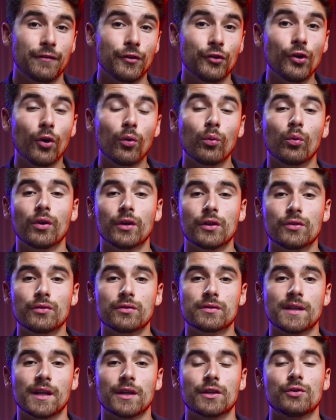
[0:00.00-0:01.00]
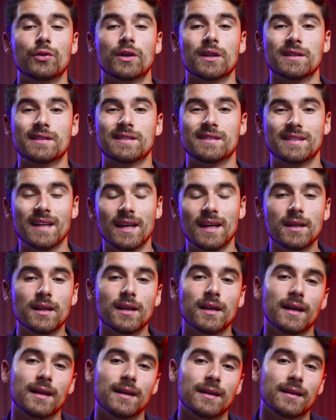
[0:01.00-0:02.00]
if you don't want to use that, you can send
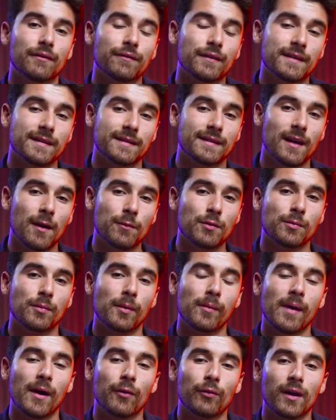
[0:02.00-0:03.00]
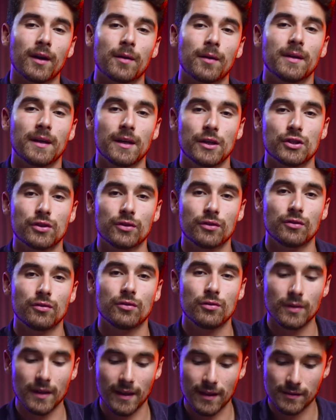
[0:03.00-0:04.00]
it in different steps, but my recommendation
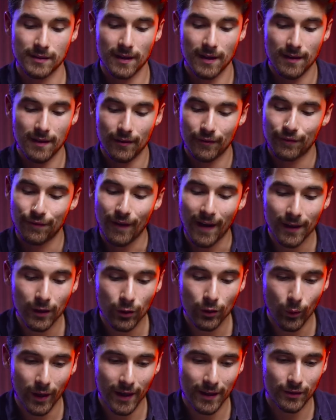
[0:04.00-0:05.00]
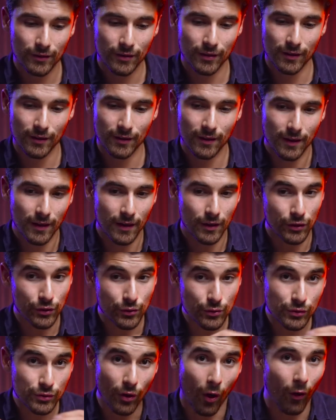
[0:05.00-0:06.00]
to you is find a way to
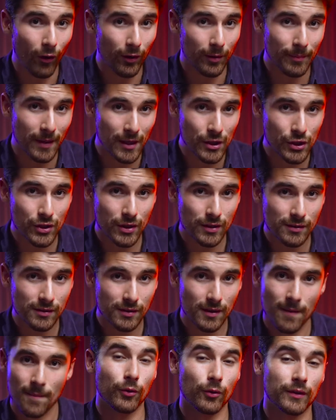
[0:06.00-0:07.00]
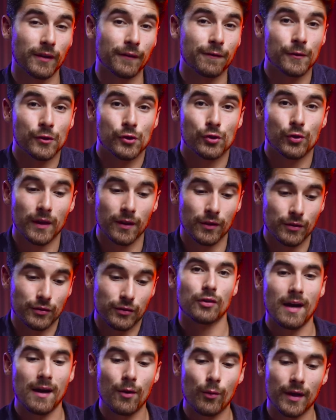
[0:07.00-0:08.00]
use automations or different triggers
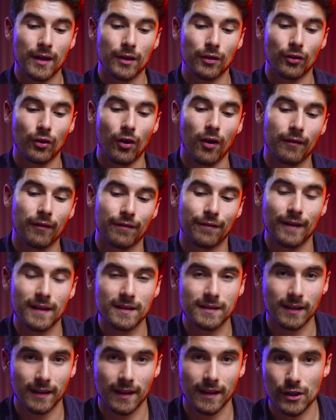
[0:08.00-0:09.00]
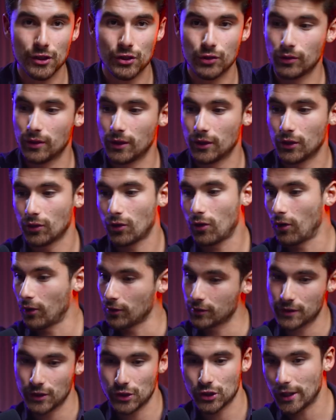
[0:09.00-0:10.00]
so that way you're not facing the issue that you're
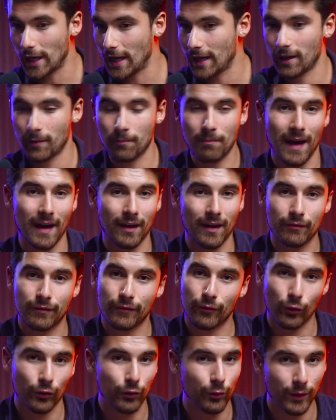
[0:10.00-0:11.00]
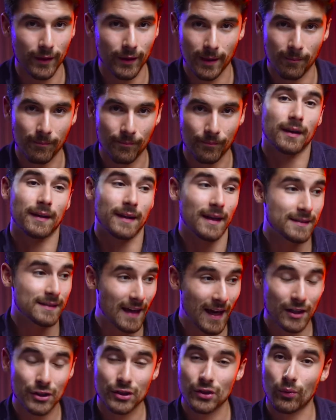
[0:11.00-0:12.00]
constantly chatting back and forth with them. And that's
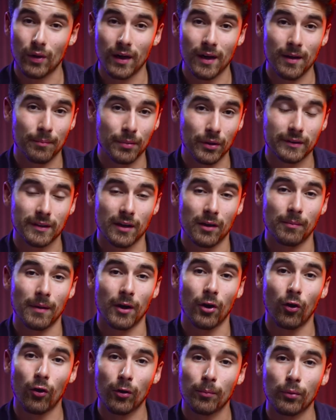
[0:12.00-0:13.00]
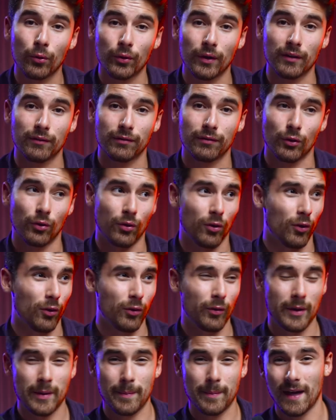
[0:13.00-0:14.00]
actually why I built out my onboarding flow all
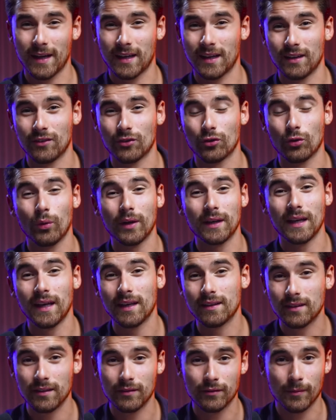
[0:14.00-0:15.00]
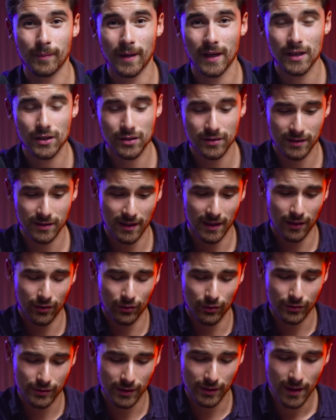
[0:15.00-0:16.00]
the way back in 2018 for my agency. I
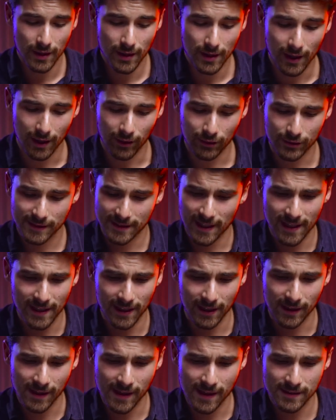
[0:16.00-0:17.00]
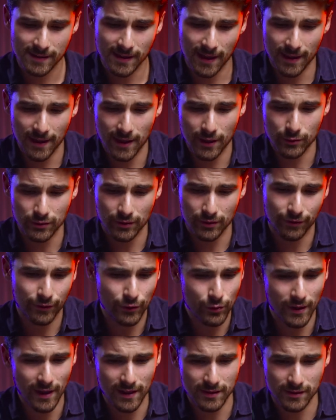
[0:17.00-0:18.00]
noticed I was signing clients and then it was a
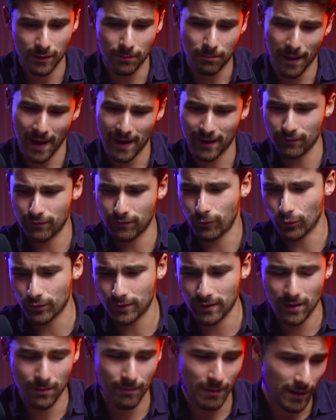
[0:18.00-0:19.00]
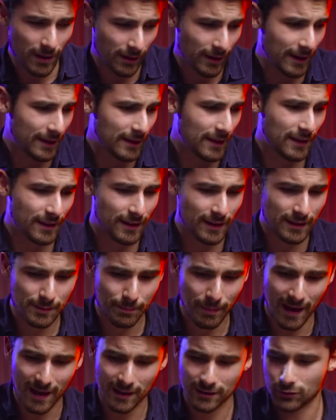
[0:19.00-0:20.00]
few days of back and forth email. I need this
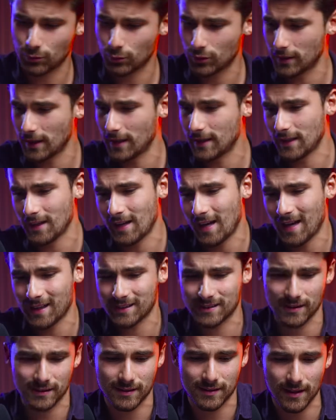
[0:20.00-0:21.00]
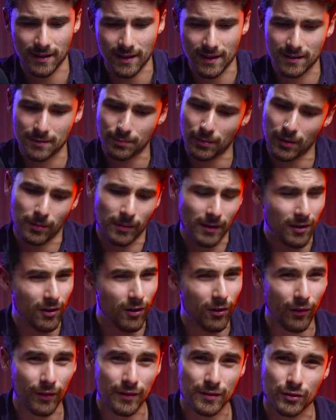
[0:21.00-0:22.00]
password, I need access to this, blah, blah,
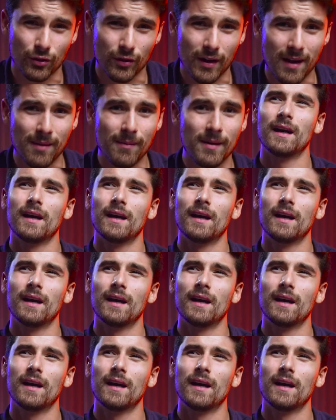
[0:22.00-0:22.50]
all this crap.